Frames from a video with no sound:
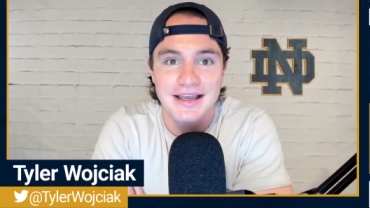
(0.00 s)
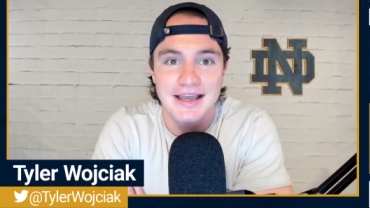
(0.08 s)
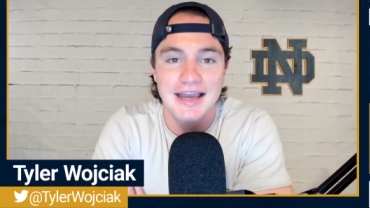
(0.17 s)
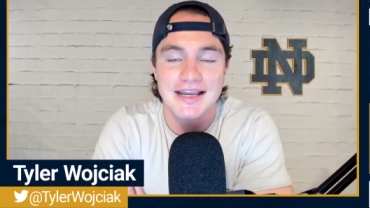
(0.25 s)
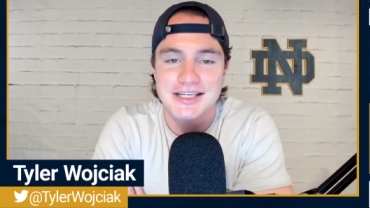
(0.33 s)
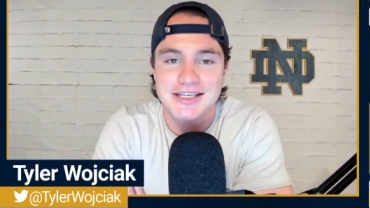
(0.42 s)

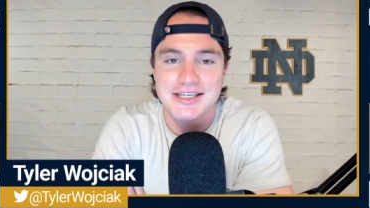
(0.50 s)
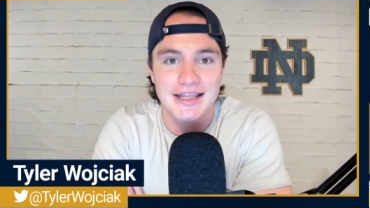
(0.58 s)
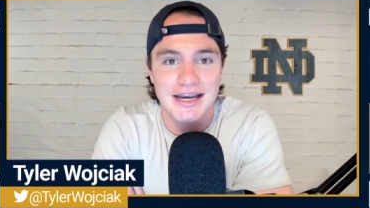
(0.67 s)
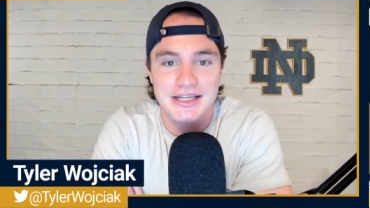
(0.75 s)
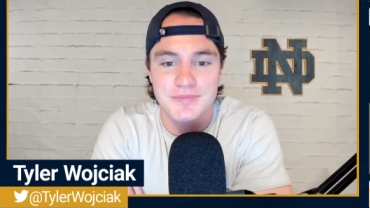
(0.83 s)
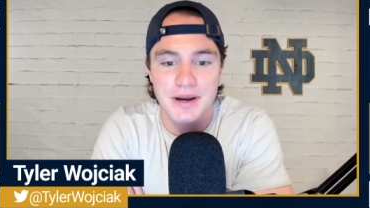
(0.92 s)
And he said
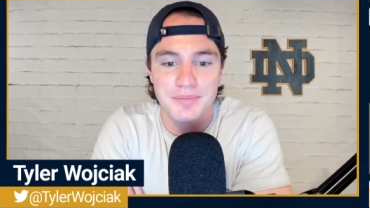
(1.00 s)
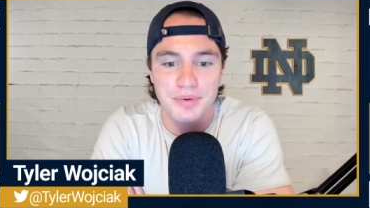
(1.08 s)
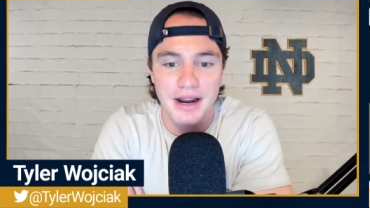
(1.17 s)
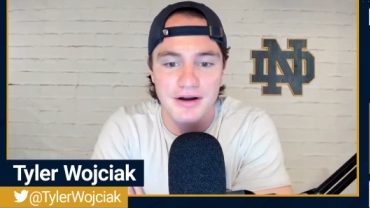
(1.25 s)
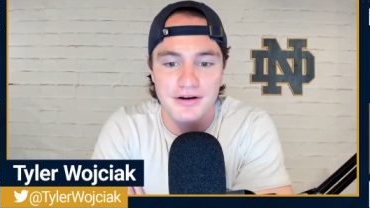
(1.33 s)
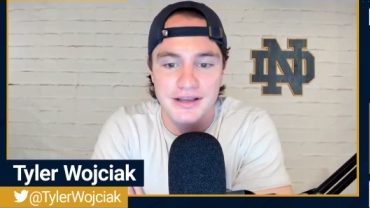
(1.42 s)
that it's been a
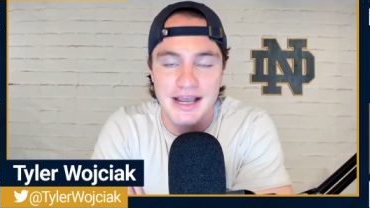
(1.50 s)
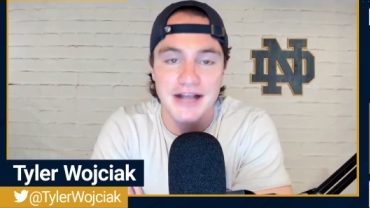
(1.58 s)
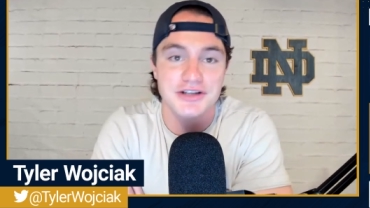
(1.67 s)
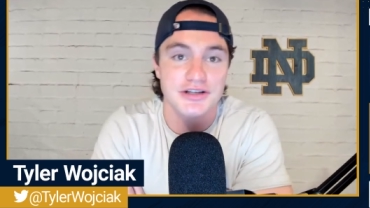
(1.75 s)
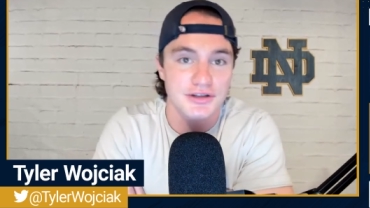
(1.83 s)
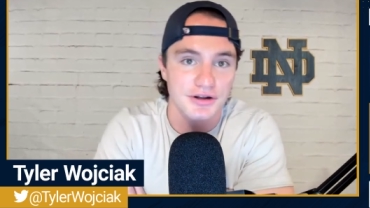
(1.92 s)
priority. He
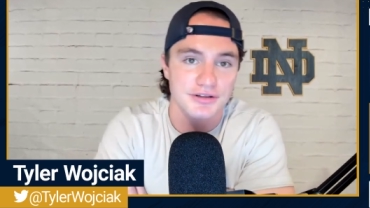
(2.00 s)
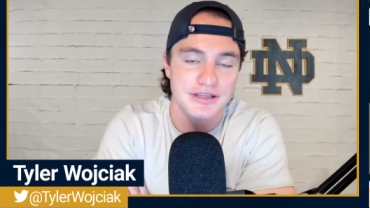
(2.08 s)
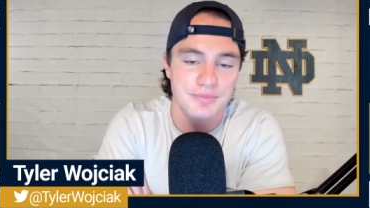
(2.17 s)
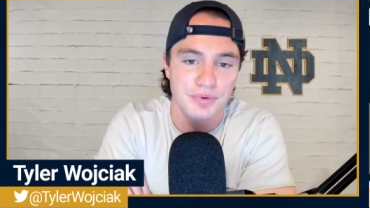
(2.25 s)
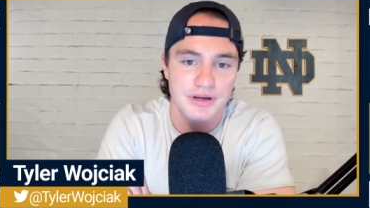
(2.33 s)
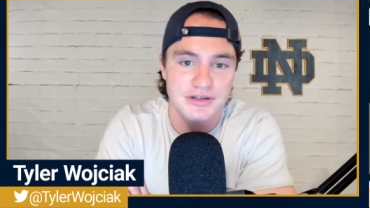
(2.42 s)
actually told
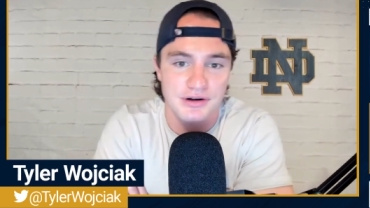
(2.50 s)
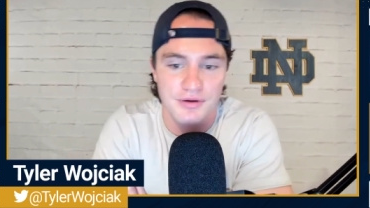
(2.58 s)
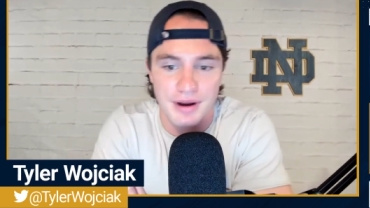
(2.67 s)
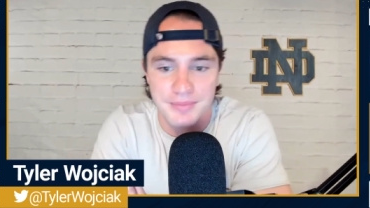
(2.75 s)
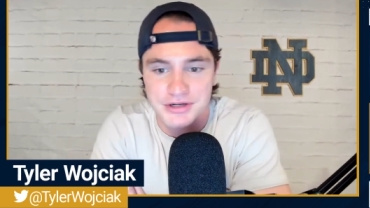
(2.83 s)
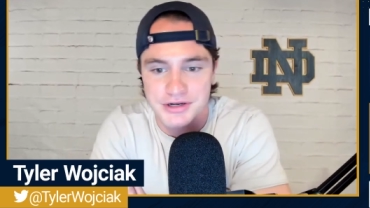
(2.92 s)
Tim Priester, who
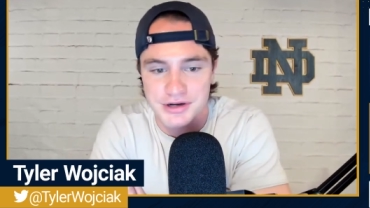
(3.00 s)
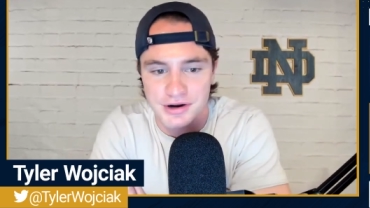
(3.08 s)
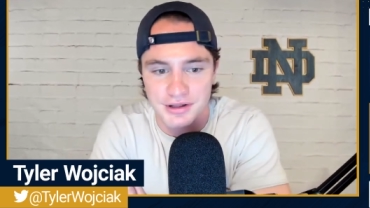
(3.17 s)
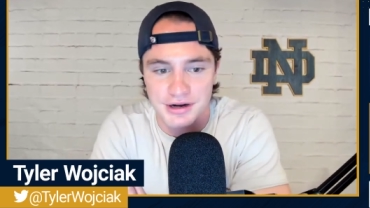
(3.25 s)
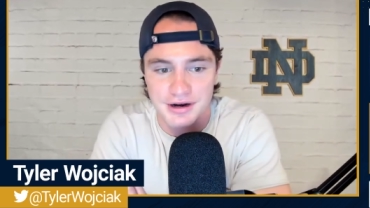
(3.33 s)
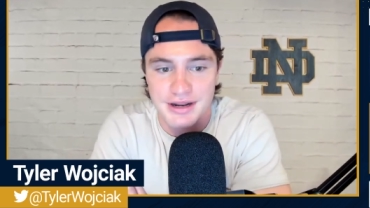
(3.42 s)
I mentioned
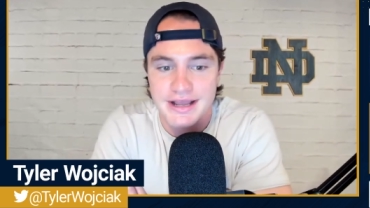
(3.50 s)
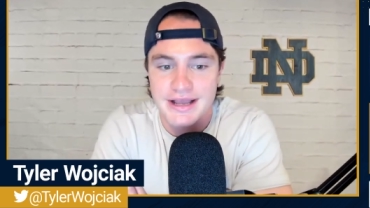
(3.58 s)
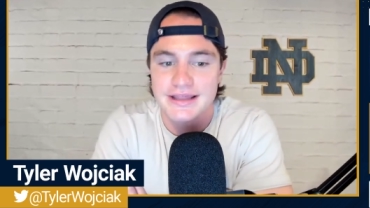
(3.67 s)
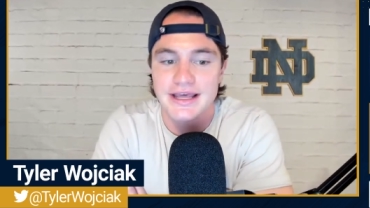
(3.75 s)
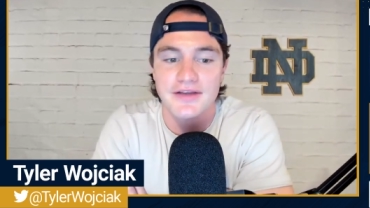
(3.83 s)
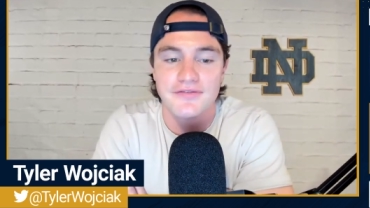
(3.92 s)
earlier,
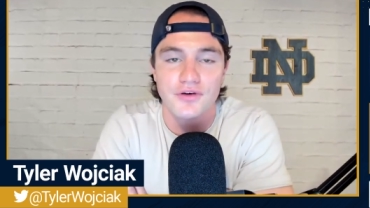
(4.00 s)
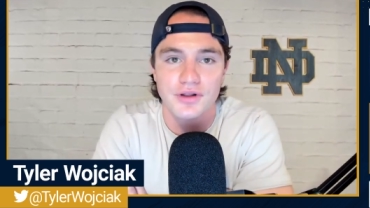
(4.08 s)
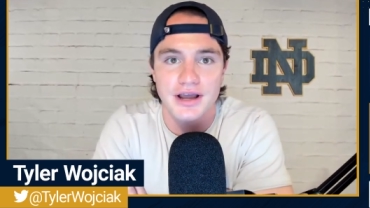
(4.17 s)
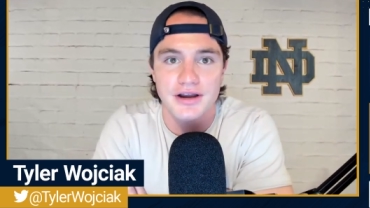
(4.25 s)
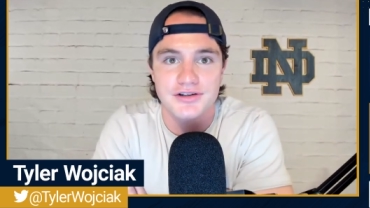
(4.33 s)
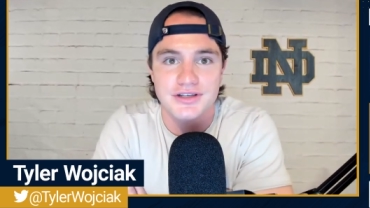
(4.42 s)
that he
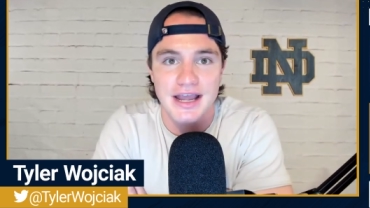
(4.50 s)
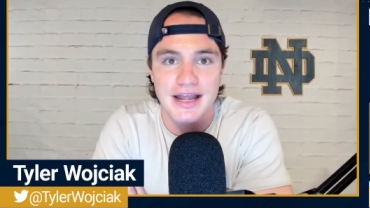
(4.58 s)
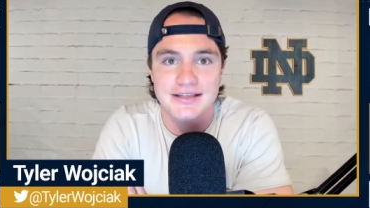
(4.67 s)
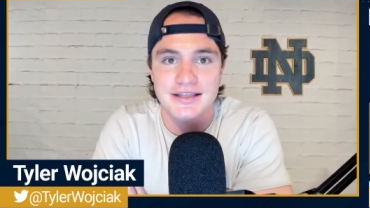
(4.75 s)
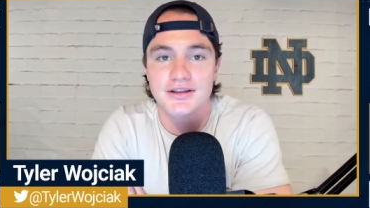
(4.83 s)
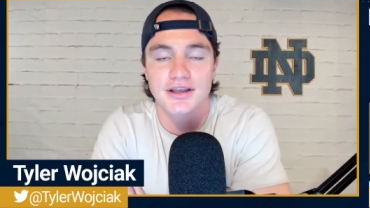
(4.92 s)
fully
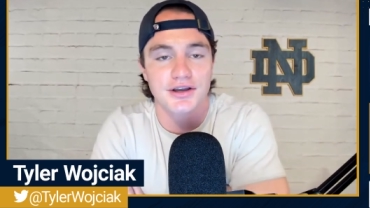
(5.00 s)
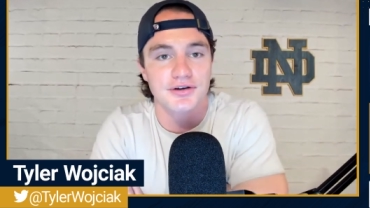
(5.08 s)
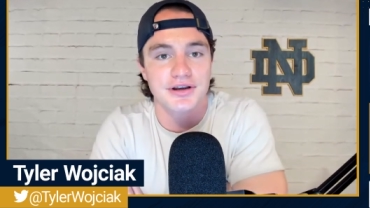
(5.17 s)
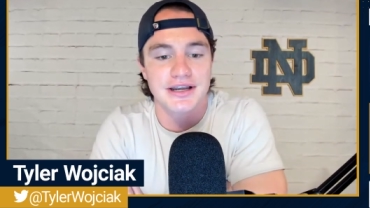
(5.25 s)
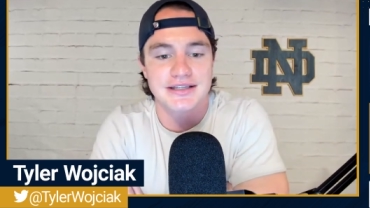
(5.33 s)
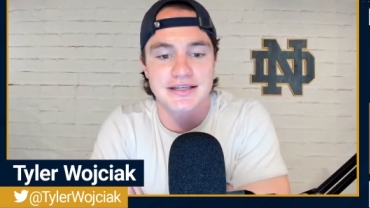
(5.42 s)
understands that the
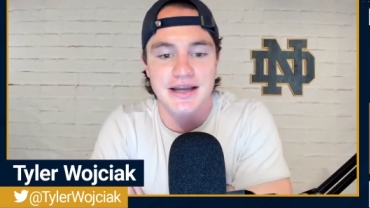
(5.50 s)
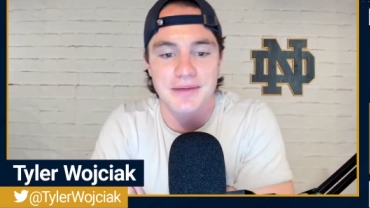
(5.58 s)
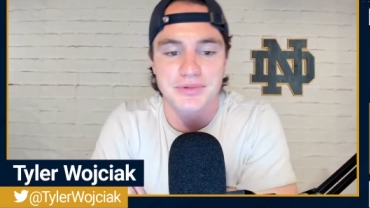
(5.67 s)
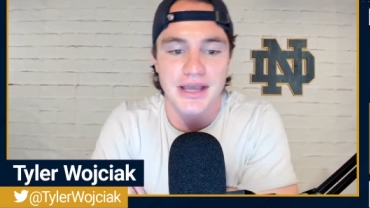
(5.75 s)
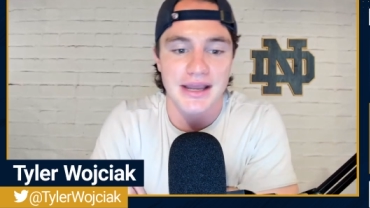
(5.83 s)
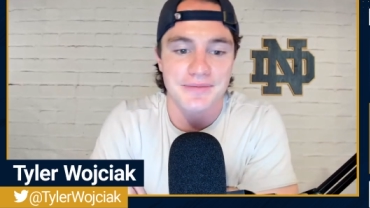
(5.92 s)
Goog needs an
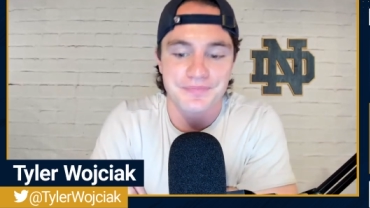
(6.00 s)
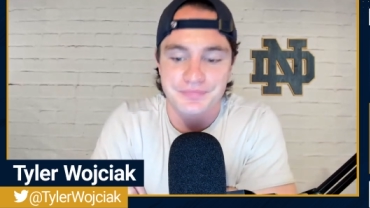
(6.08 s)
update,